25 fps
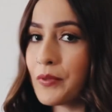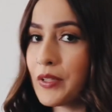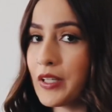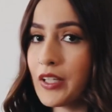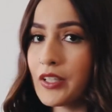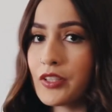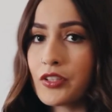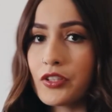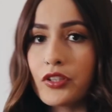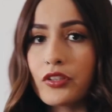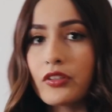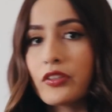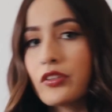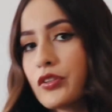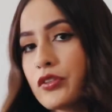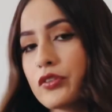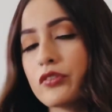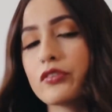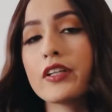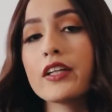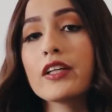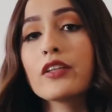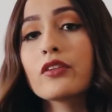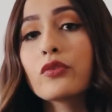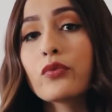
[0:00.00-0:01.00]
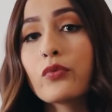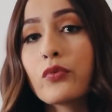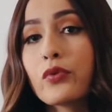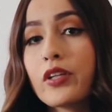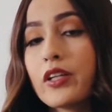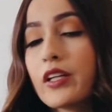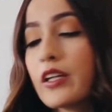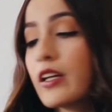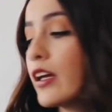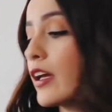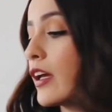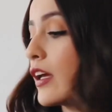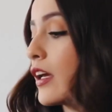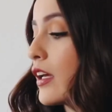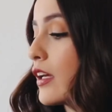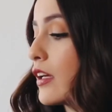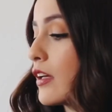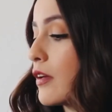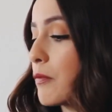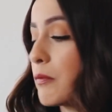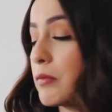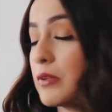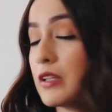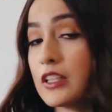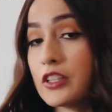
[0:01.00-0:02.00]
because you do get 3
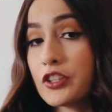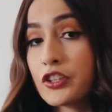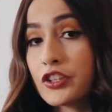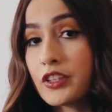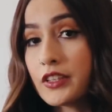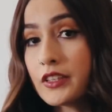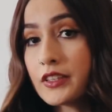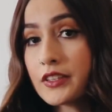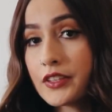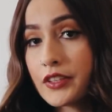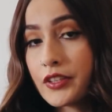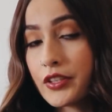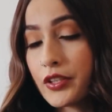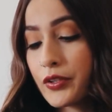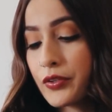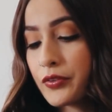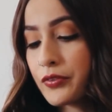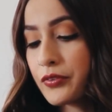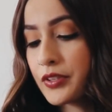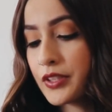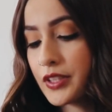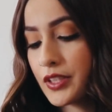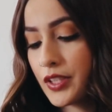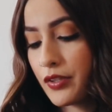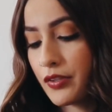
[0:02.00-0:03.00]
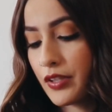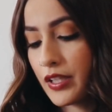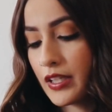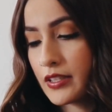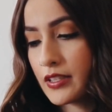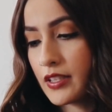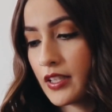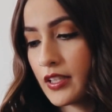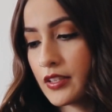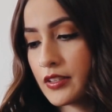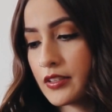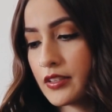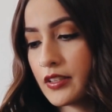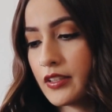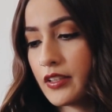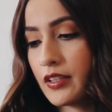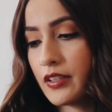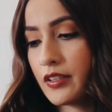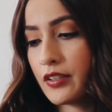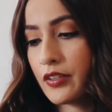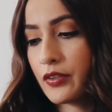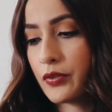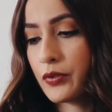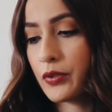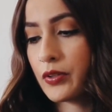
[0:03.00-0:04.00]
blushes, you know? So that's actually
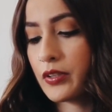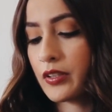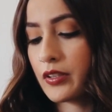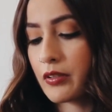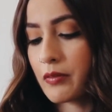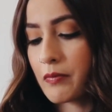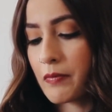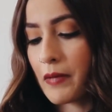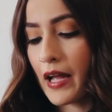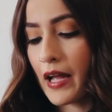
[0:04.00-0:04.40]
a cool little